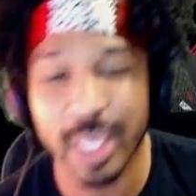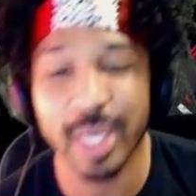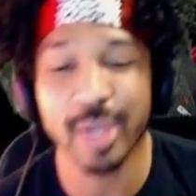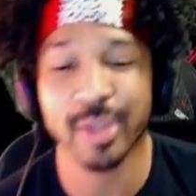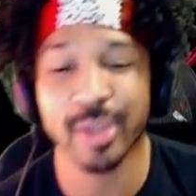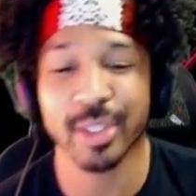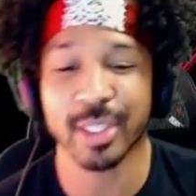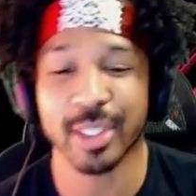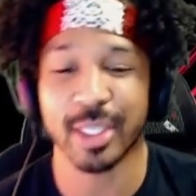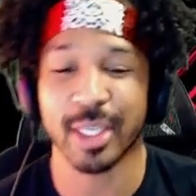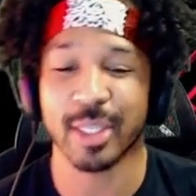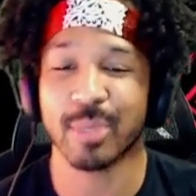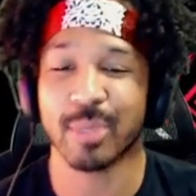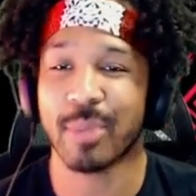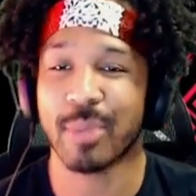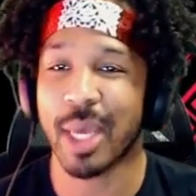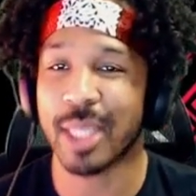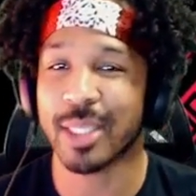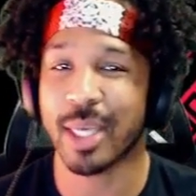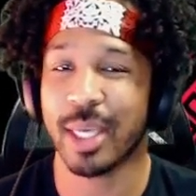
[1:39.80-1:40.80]
year is this?
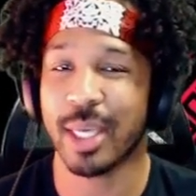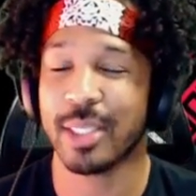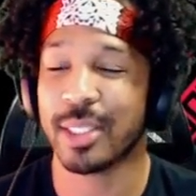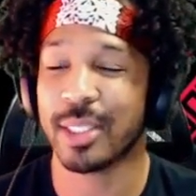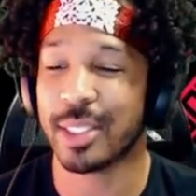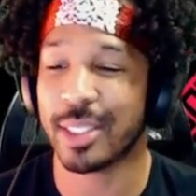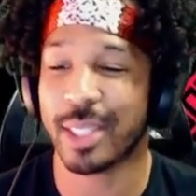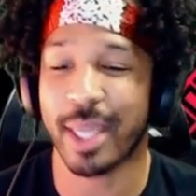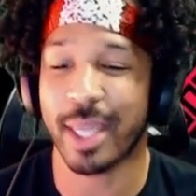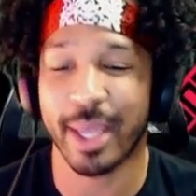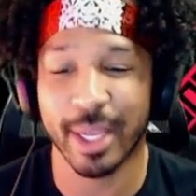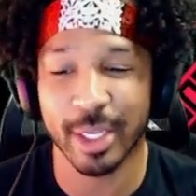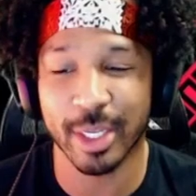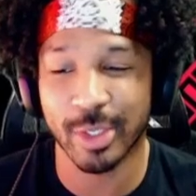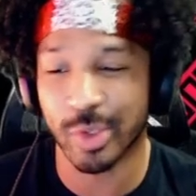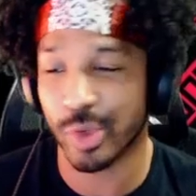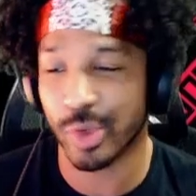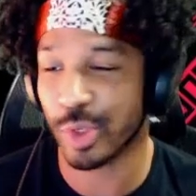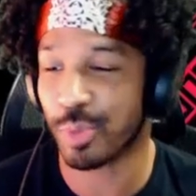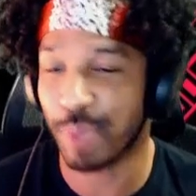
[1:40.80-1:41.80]
Mike Tyson's dead.
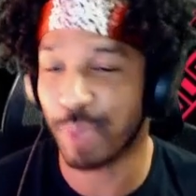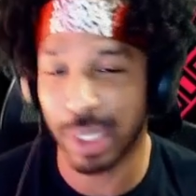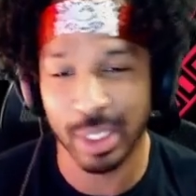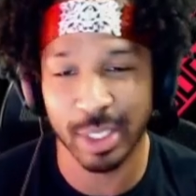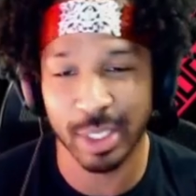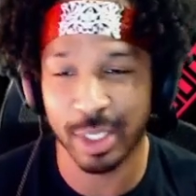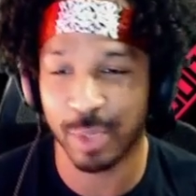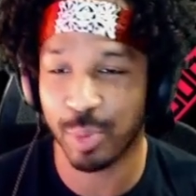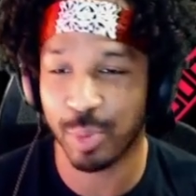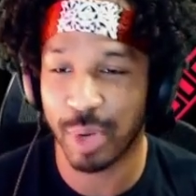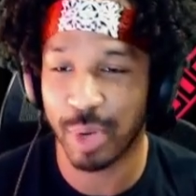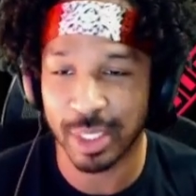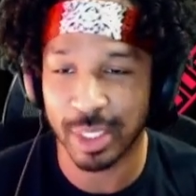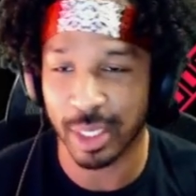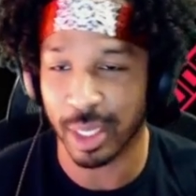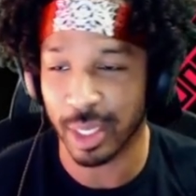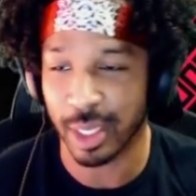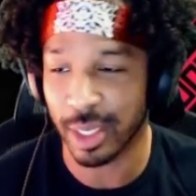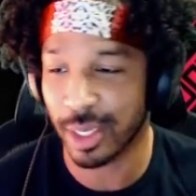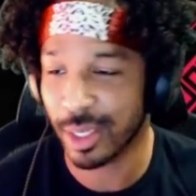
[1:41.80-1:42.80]
George Bush is
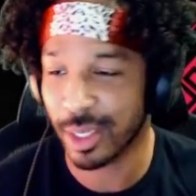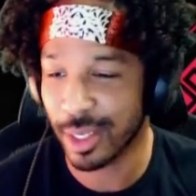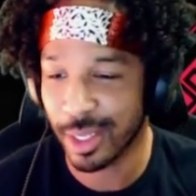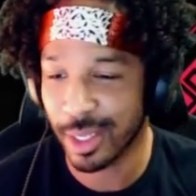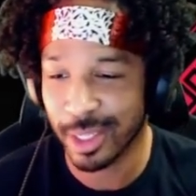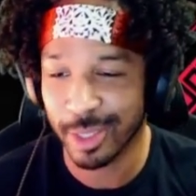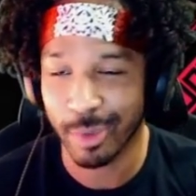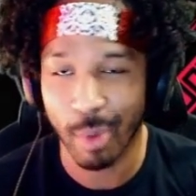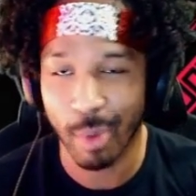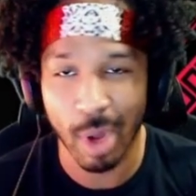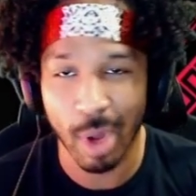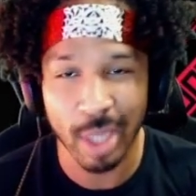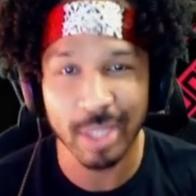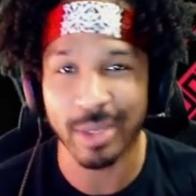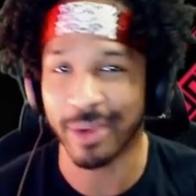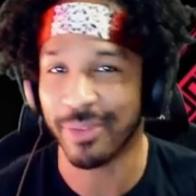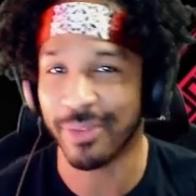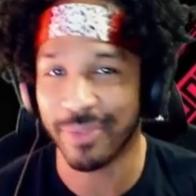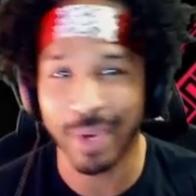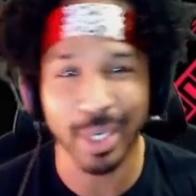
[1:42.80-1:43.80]
president. What
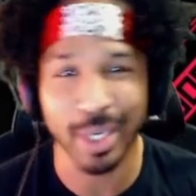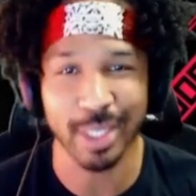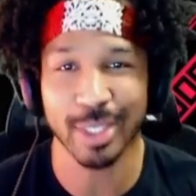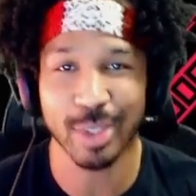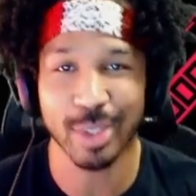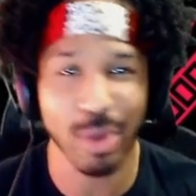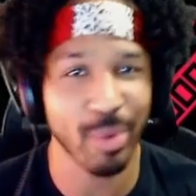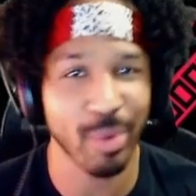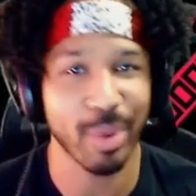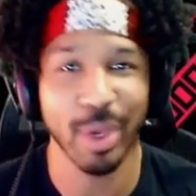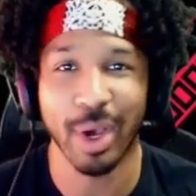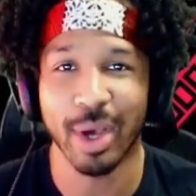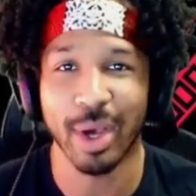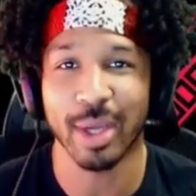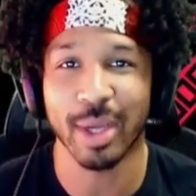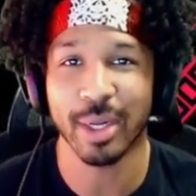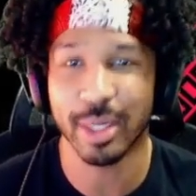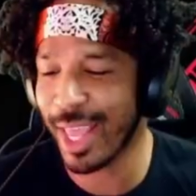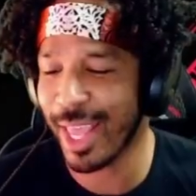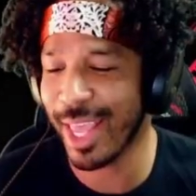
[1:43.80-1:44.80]
the fuck is going
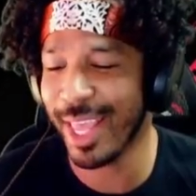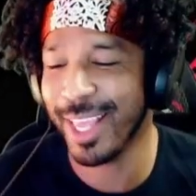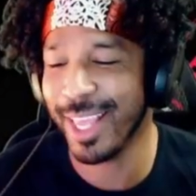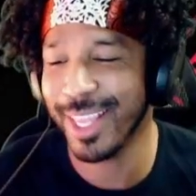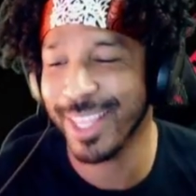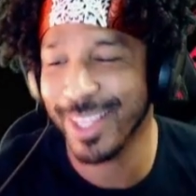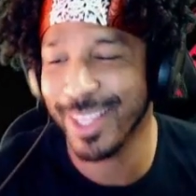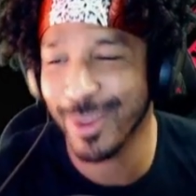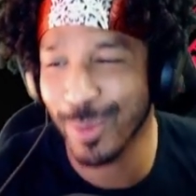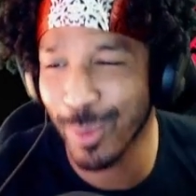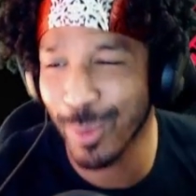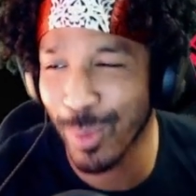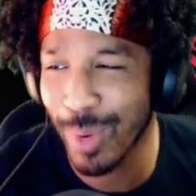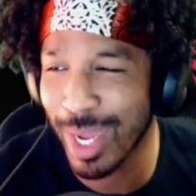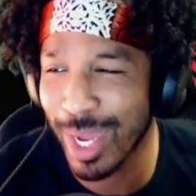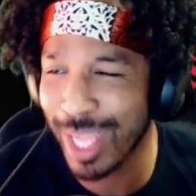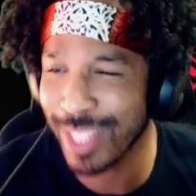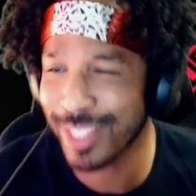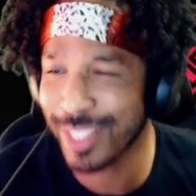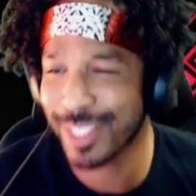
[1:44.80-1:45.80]
on? President!
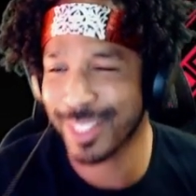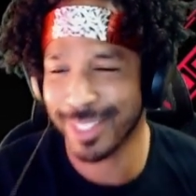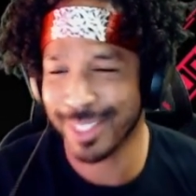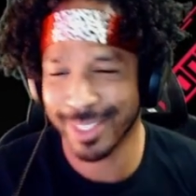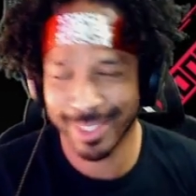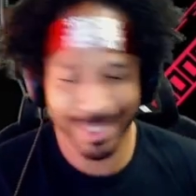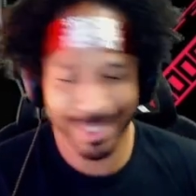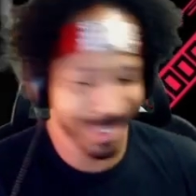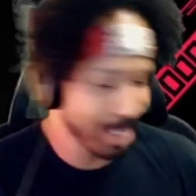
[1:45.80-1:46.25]
What? Oh,